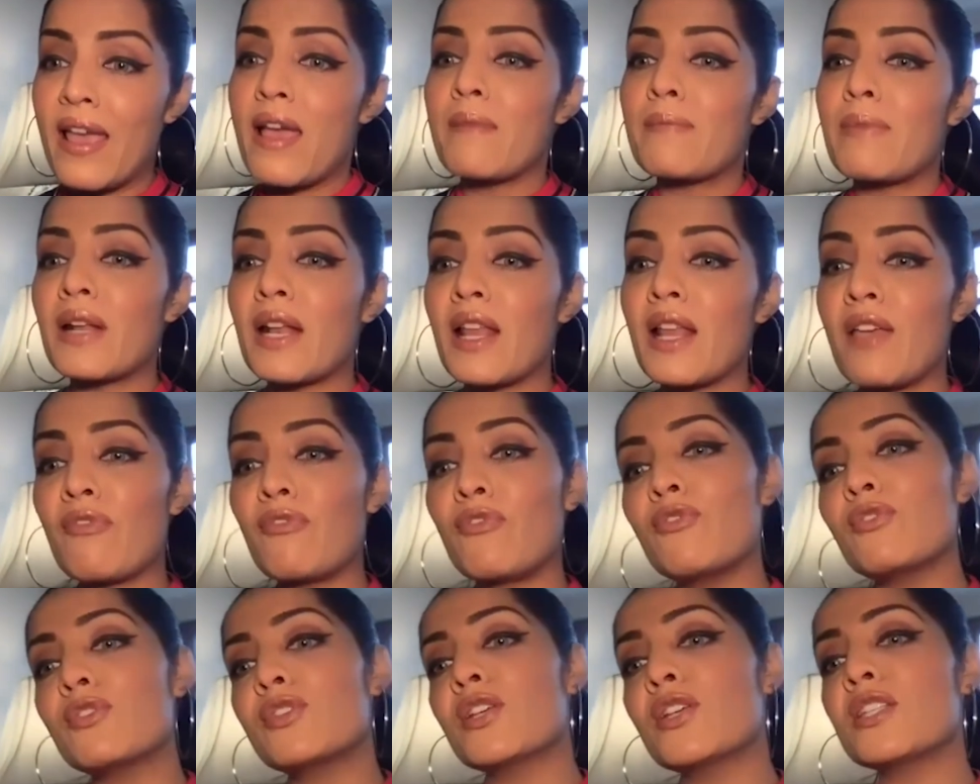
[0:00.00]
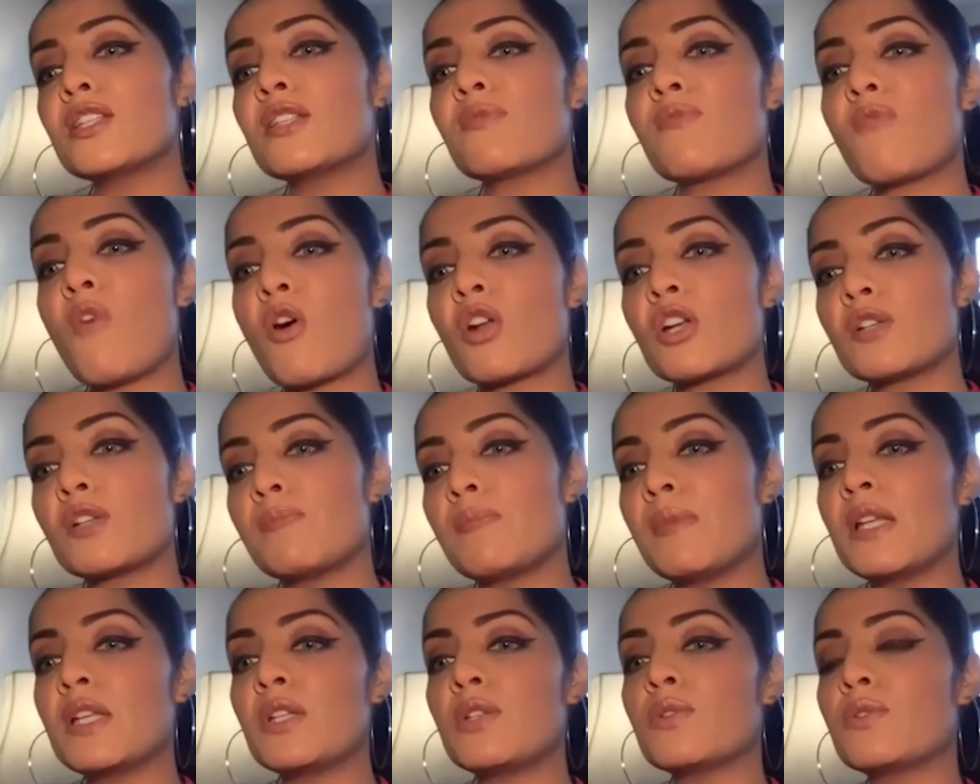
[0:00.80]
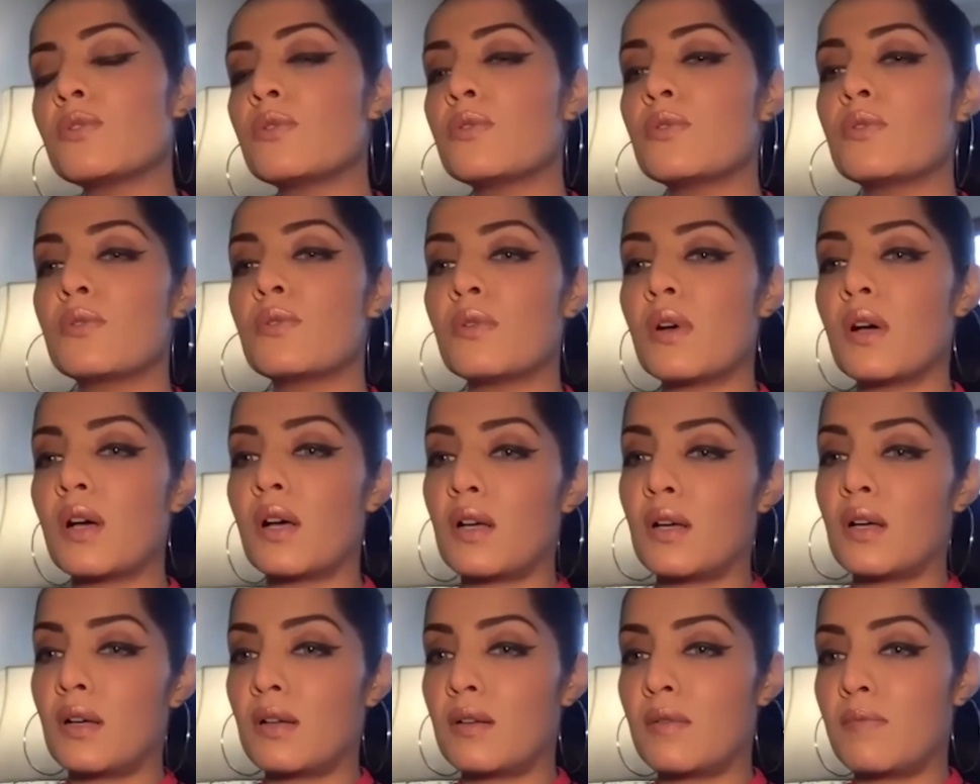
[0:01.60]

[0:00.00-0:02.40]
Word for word: but if you just want me to uh,